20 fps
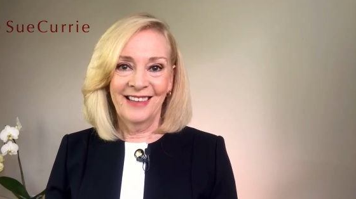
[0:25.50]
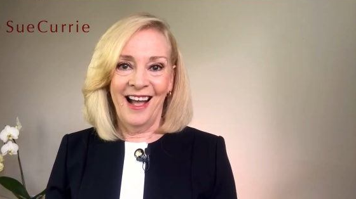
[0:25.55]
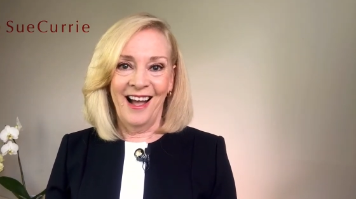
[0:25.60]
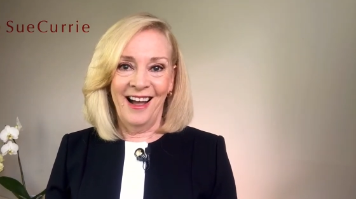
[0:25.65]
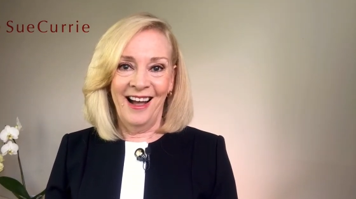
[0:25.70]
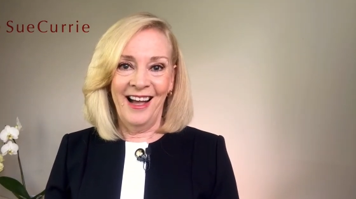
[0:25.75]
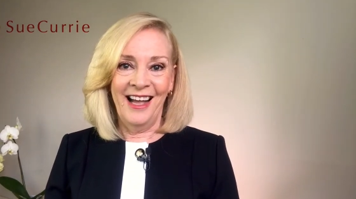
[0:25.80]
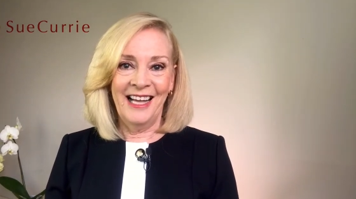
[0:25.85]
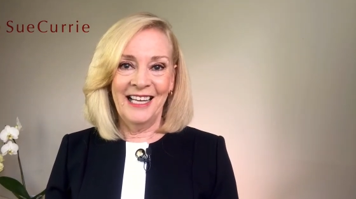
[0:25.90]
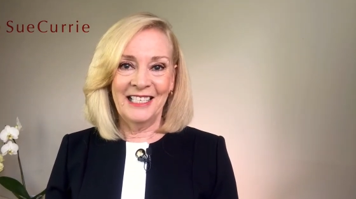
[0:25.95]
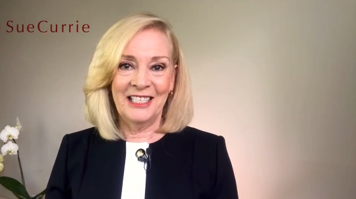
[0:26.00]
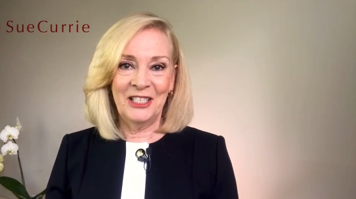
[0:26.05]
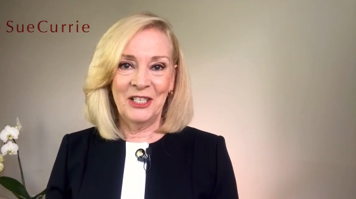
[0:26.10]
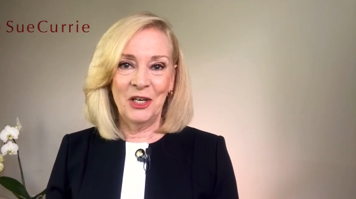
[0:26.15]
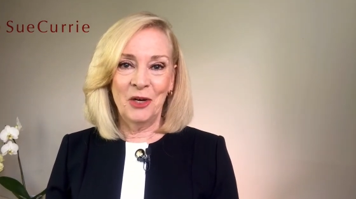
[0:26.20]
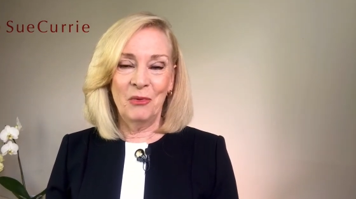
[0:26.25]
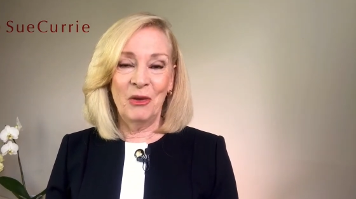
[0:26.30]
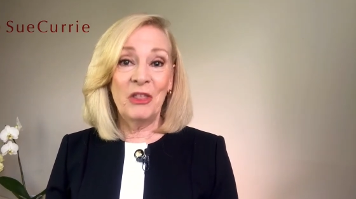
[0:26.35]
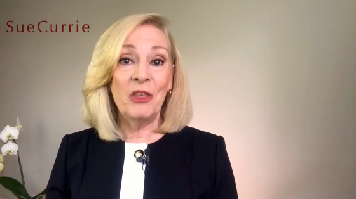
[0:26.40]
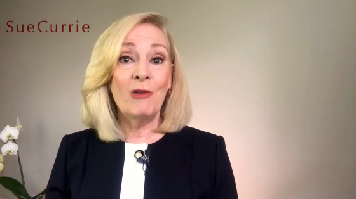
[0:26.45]
Hi, it's
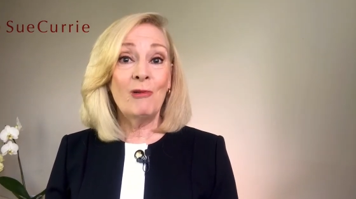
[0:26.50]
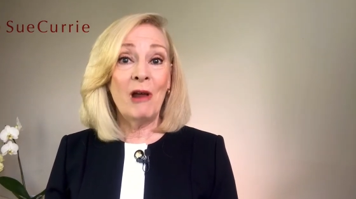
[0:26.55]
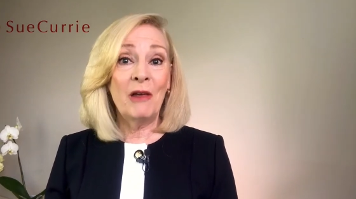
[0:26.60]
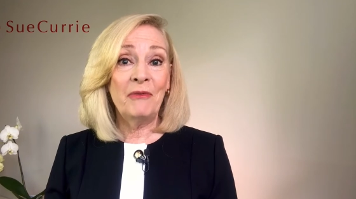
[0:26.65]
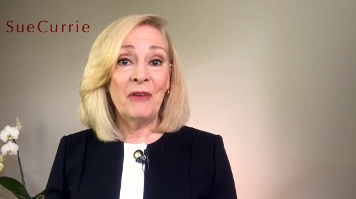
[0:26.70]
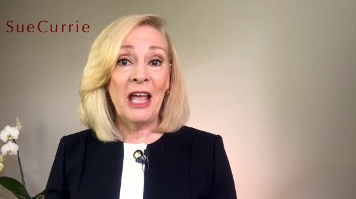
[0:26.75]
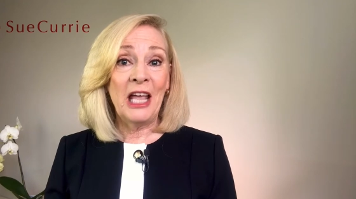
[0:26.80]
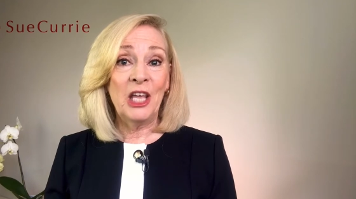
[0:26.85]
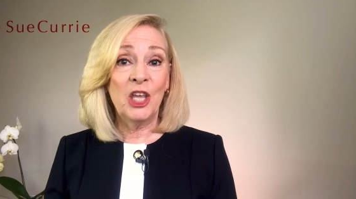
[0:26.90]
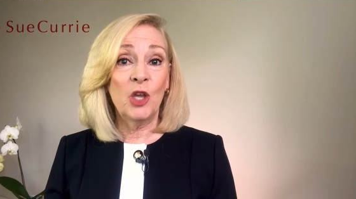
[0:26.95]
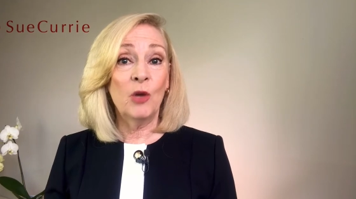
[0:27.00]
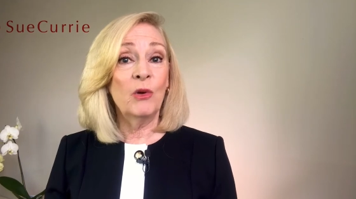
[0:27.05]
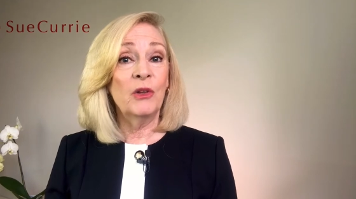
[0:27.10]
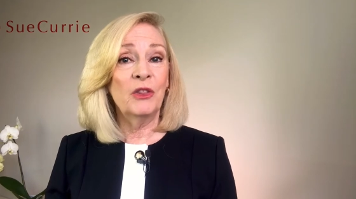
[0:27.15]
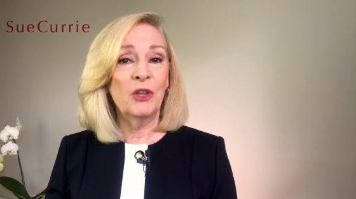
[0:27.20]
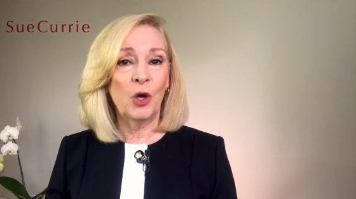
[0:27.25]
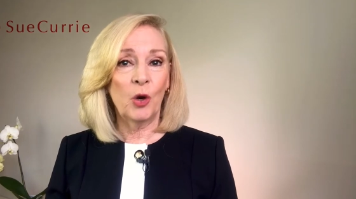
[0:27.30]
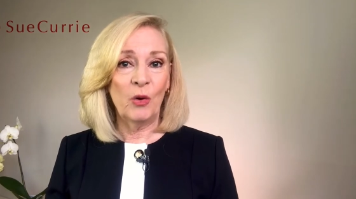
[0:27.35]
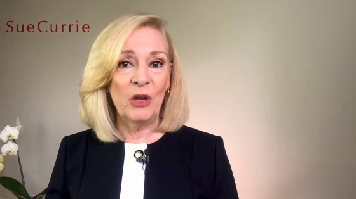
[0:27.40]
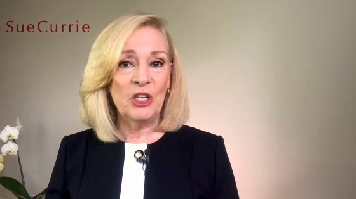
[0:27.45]
Sue with your FAQ, and
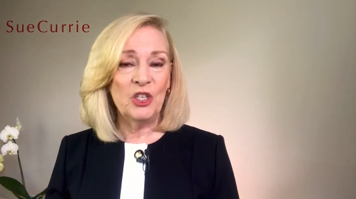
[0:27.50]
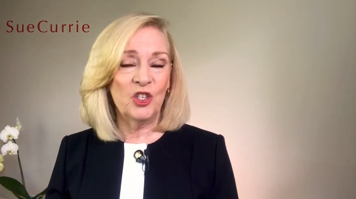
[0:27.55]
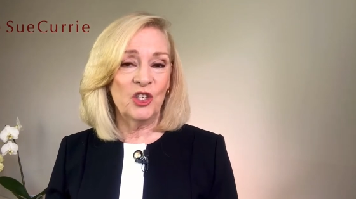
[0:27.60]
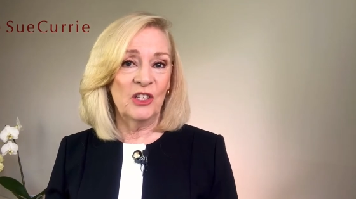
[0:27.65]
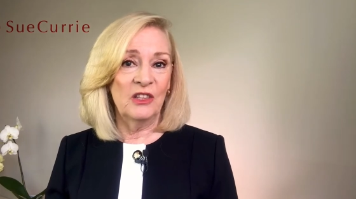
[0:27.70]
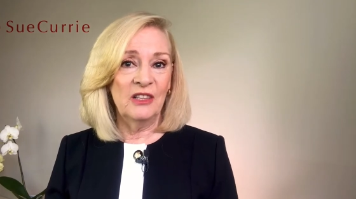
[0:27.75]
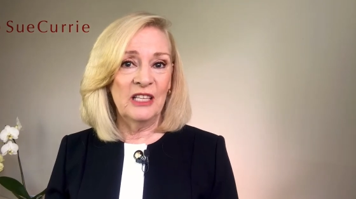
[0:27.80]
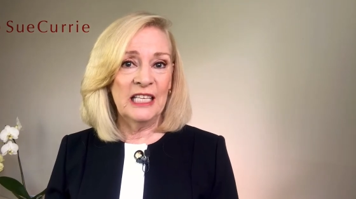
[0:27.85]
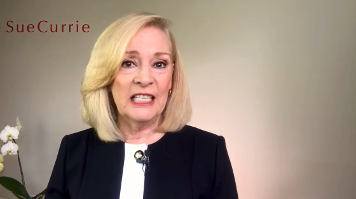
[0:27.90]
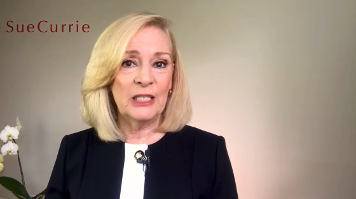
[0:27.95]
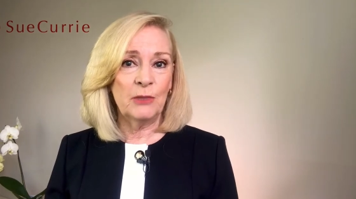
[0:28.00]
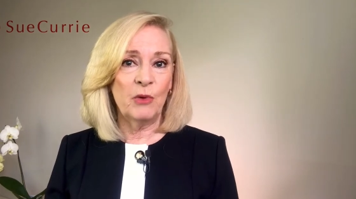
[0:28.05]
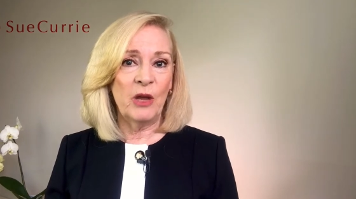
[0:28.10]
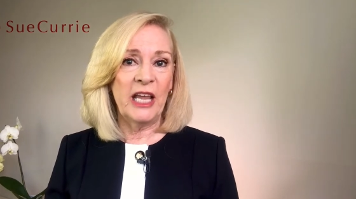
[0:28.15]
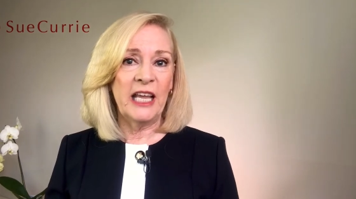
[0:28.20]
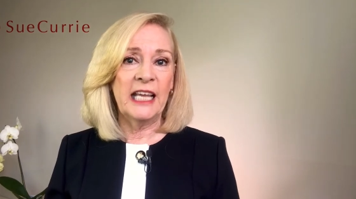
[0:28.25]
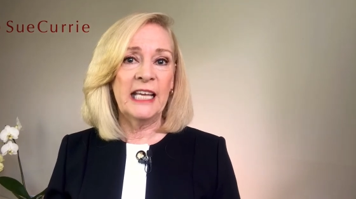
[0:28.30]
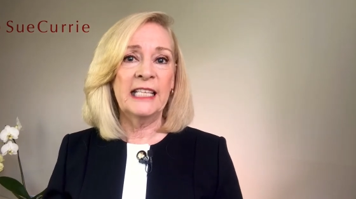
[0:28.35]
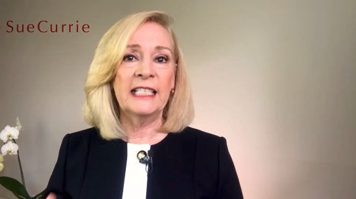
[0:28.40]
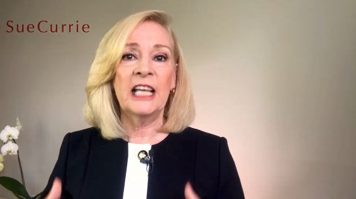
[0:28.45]
the question this
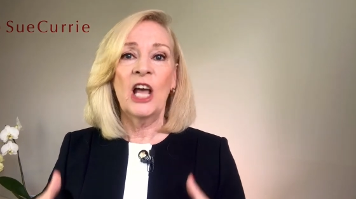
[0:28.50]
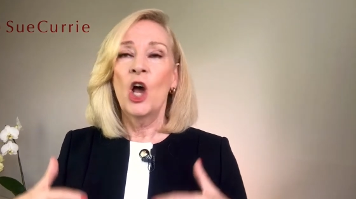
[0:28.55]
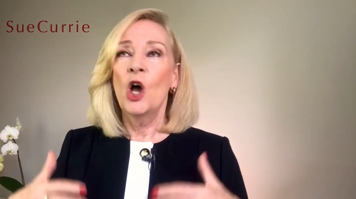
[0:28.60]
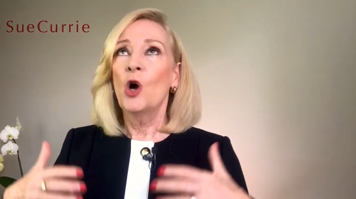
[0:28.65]
week is,